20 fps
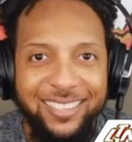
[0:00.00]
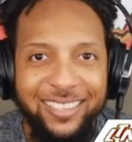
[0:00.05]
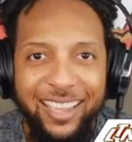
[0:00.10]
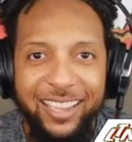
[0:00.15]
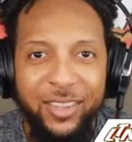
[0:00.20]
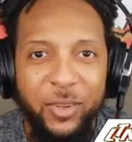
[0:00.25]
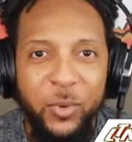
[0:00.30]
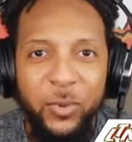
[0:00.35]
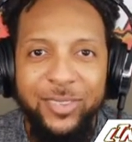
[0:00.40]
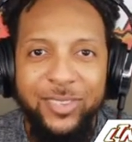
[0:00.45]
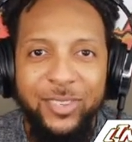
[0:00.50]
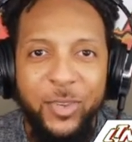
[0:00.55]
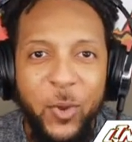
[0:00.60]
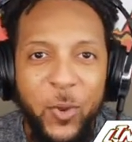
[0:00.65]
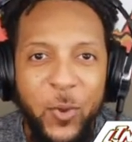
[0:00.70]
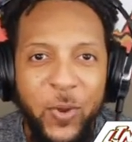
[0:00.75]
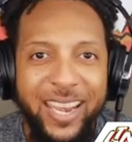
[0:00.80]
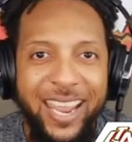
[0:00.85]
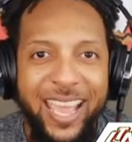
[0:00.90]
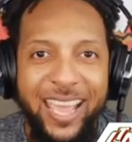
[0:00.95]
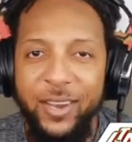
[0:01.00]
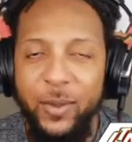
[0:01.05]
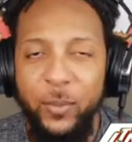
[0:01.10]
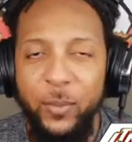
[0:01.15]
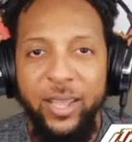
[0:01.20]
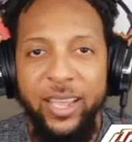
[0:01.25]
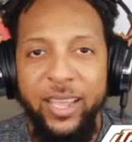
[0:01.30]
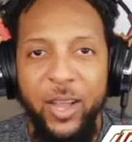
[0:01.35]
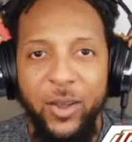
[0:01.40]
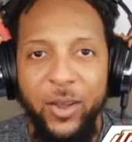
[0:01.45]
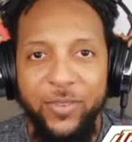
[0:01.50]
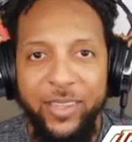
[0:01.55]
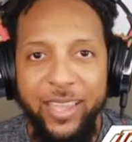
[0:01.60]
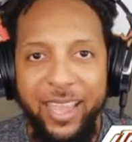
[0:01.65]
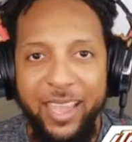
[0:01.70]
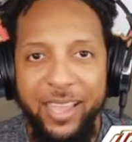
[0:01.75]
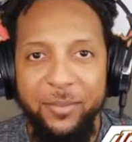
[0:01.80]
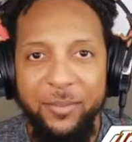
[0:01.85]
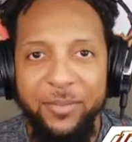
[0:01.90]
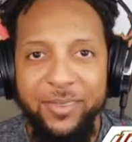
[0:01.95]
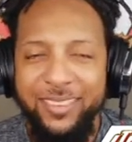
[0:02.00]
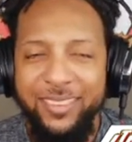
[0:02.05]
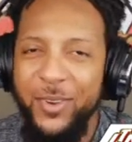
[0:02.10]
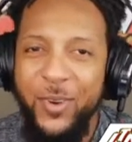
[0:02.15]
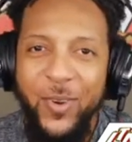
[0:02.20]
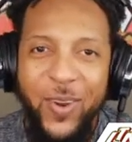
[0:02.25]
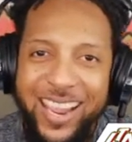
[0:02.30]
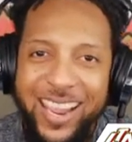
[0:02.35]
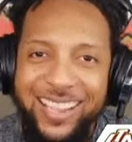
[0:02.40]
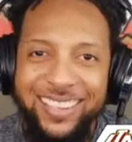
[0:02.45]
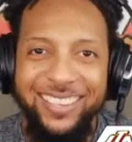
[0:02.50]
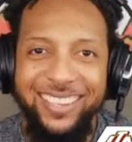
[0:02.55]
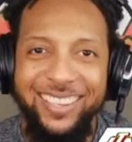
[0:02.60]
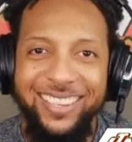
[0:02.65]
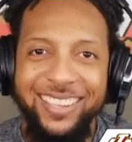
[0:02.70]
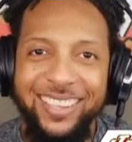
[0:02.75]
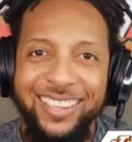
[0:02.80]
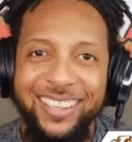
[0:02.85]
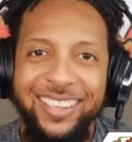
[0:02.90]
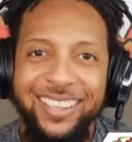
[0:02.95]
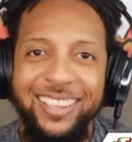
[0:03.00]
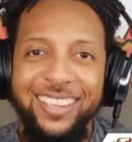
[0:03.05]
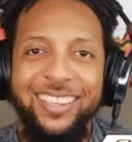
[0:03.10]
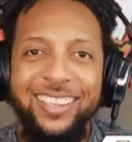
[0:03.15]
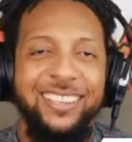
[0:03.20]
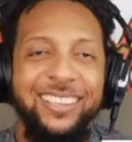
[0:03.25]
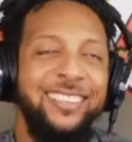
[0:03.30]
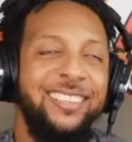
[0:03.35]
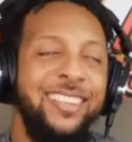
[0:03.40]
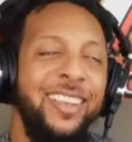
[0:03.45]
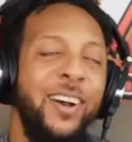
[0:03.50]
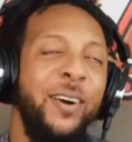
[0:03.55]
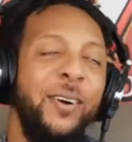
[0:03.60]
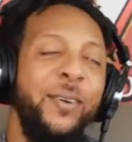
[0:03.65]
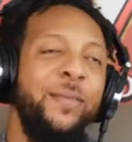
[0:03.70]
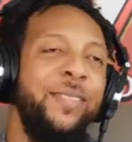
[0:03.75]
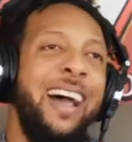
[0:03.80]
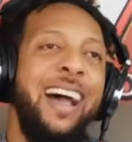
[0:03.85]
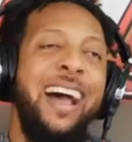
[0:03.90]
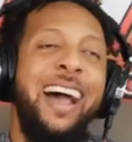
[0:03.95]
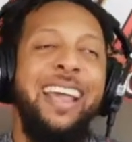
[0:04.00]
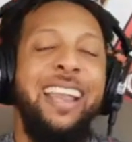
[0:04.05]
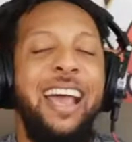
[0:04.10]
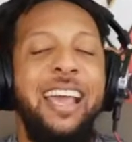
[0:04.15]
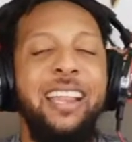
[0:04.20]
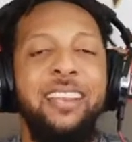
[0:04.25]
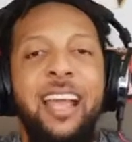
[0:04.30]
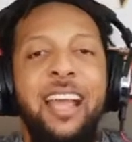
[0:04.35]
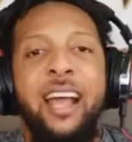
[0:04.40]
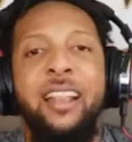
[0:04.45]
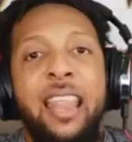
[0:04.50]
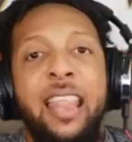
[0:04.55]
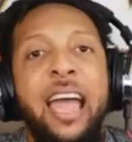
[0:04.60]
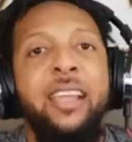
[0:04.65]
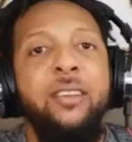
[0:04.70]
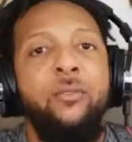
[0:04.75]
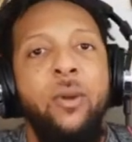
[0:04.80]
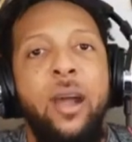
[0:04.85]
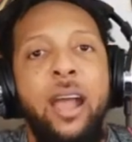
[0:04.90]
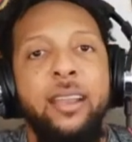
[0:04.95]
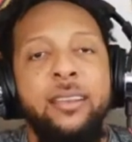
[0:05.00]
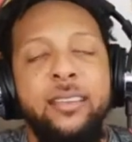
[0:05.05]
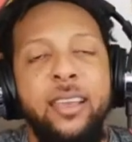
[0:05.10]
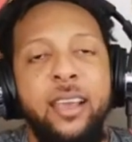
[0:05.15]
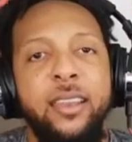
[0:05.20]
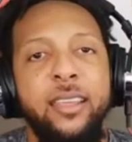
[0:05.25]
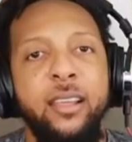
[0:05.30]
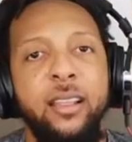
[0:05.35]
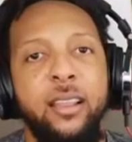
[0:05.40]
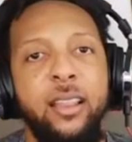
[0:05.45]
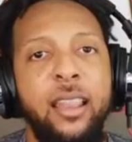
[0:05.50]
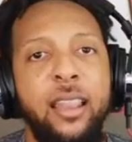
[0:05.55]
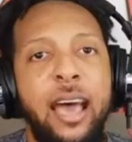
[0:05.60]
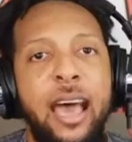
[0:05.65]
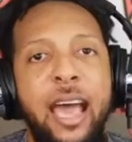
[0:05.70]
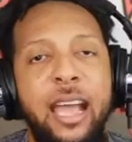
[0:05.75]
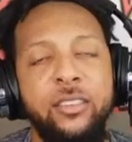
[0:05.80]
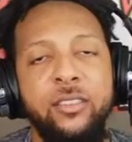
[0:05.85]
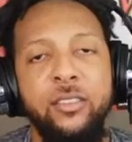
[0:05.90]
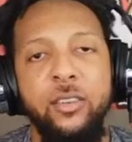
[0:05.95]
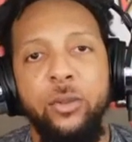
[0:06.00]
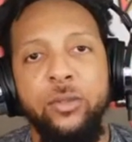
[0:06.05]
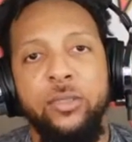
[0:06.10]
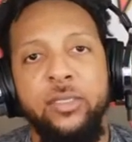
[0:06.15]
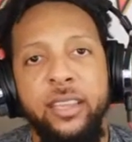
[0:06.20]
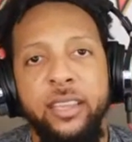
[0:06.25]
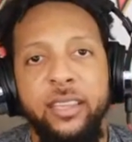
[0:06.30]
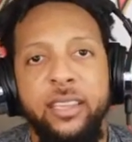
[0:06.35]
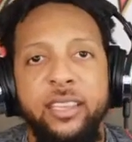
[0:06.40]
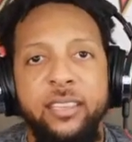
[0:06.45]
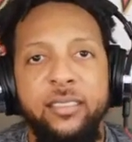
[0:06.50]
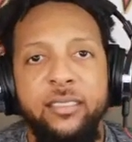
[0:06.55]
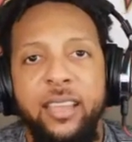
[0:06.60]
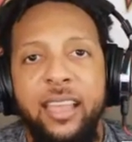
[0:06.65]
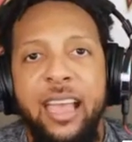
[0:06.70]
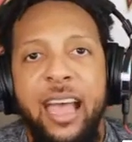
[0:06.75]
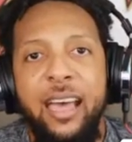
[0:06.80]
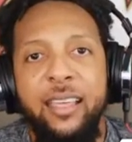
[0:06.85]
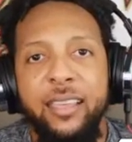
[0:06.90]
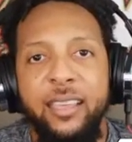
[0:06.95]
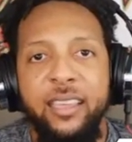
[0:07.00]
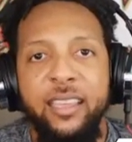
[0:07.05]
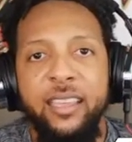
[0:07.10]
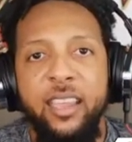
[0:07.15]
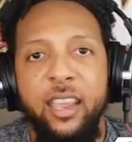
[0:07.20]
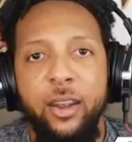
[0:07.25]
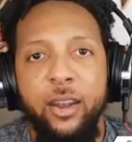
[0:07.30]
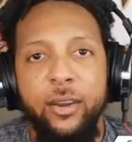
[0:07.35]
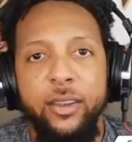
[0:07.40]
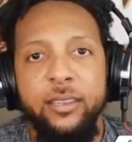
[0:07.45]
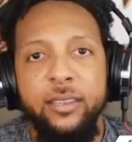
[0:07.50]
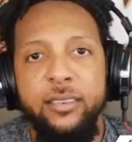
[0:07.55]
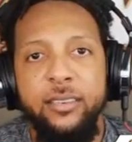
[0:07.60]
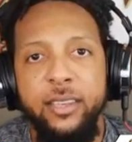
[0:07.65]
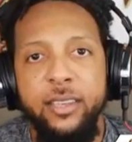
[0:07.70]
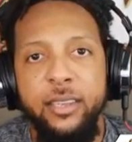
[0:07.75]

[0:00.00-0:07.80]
Like, who's doing that? Crazy. So I like Ryan Tannehill a lot. I just don't think he's a guy that can carry a team.